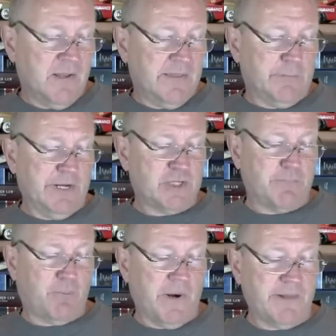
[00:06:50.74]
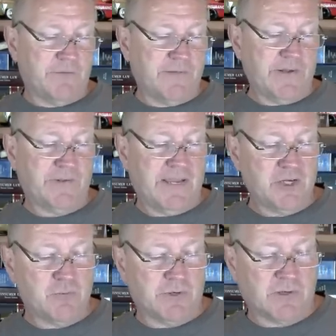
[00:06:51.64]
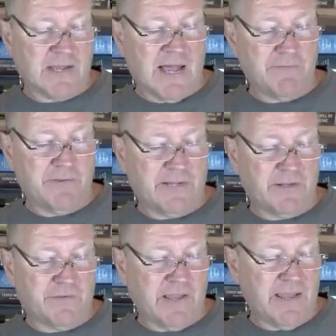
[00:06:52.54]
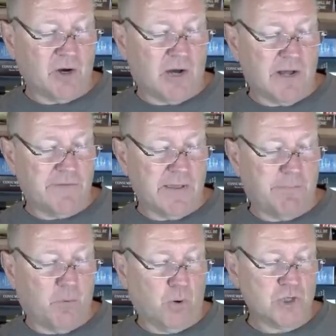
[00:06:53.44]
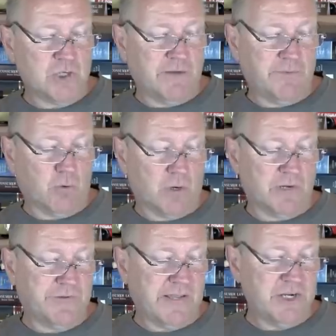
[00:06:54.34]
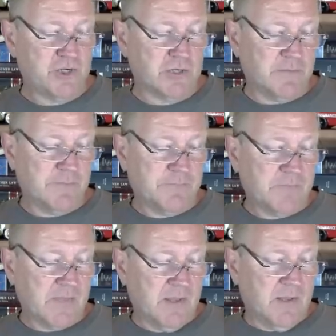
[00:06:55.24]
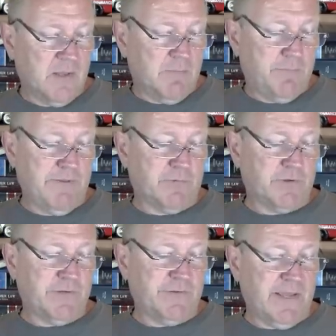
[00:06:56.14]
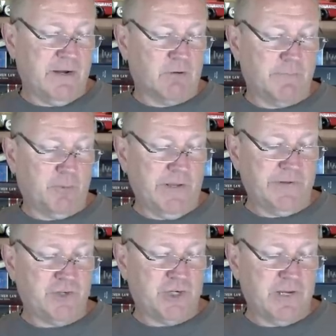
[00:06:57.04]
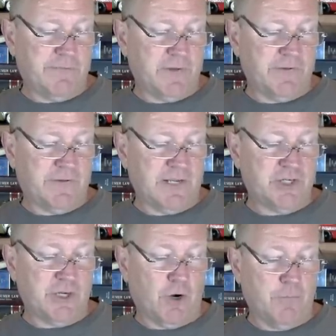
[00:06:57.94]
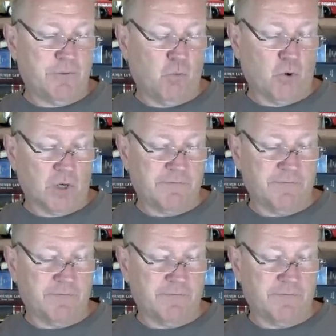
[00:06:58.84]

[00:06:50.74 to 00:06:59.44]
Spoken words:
They reached a point in their investigation where they were confident they could take off a portion of the organization. Beaverton's interim police chief said she hoped the work of